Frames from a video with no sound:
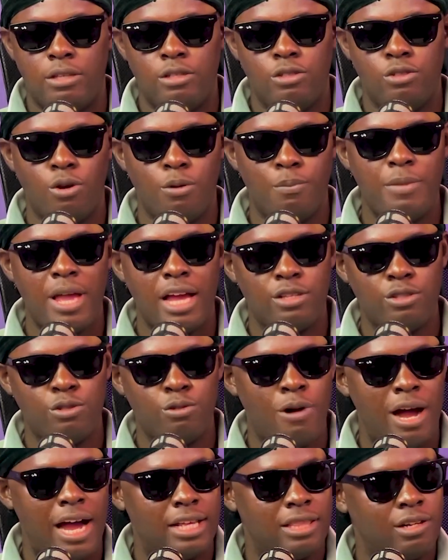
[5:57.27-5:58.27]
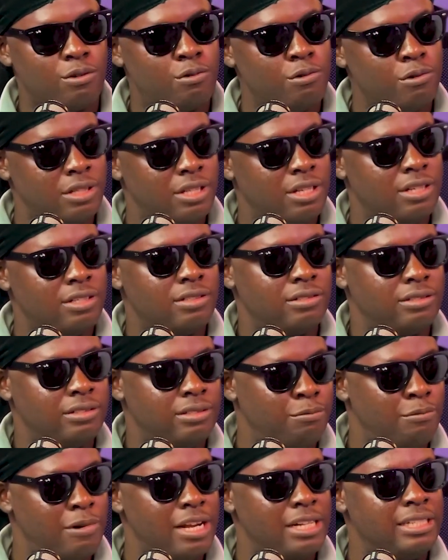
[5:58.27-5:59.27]
me and you were at a hotel
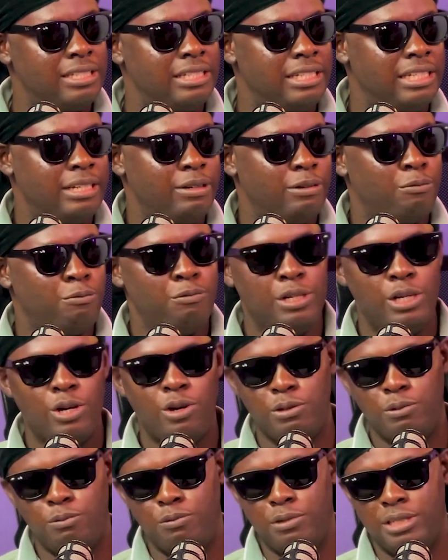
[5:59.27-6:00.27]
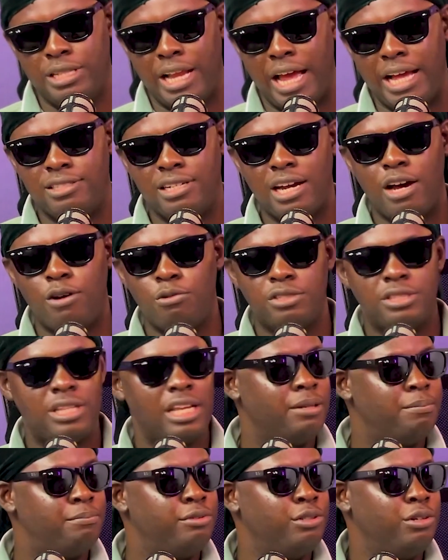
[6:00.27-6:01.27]
when Nigeria
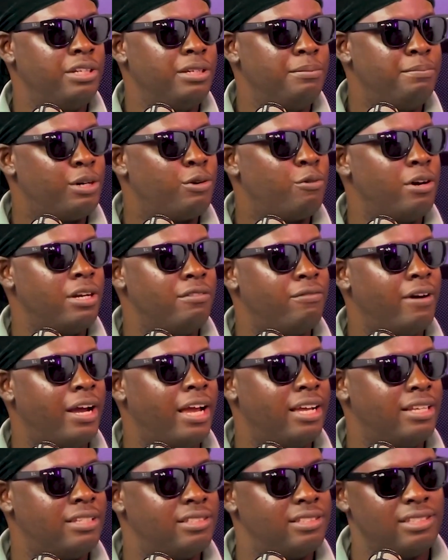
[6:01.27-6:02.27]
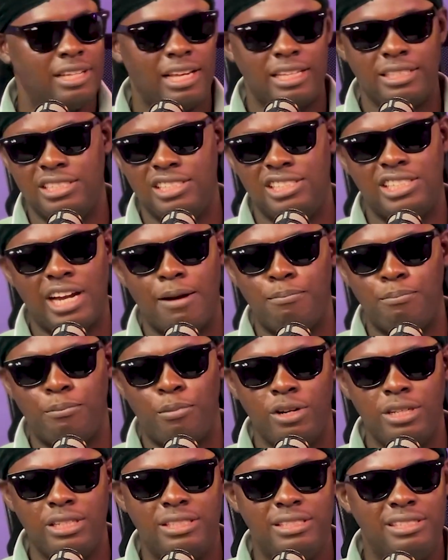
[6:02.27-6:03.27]
hosted the pre-Olympic qualifiers, and the
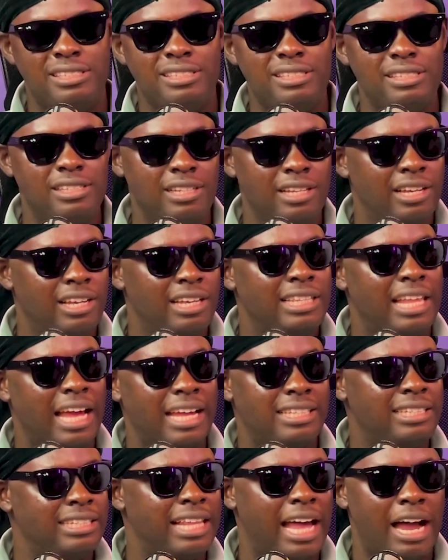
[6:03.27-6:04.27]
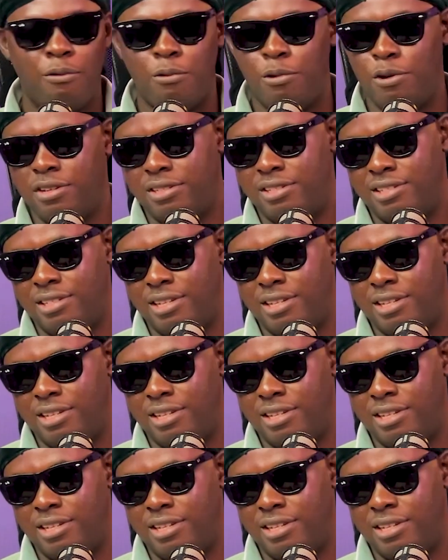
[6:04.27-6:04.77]
shambolity that was.